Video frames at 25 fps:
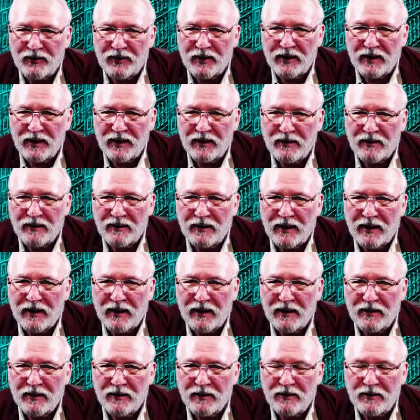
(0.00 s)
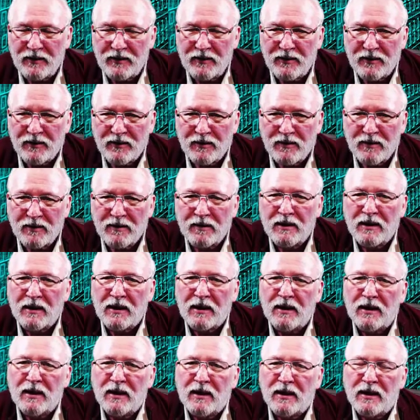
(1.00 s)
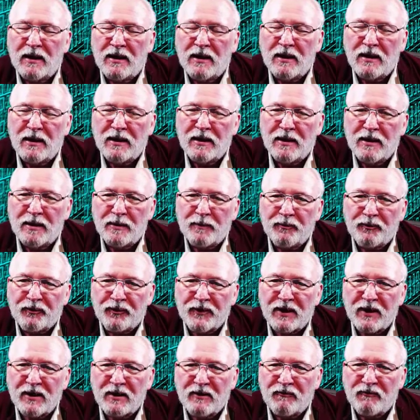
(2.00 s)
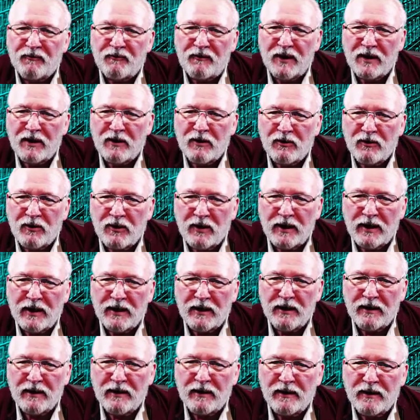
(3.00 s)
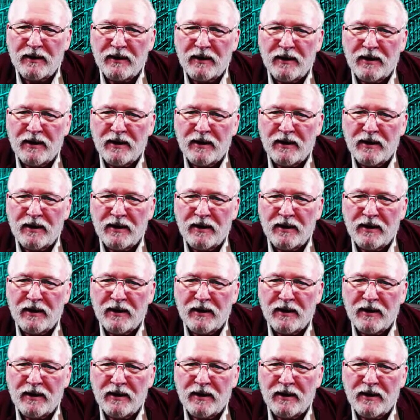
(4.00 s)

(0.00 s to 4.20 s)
and you're configuring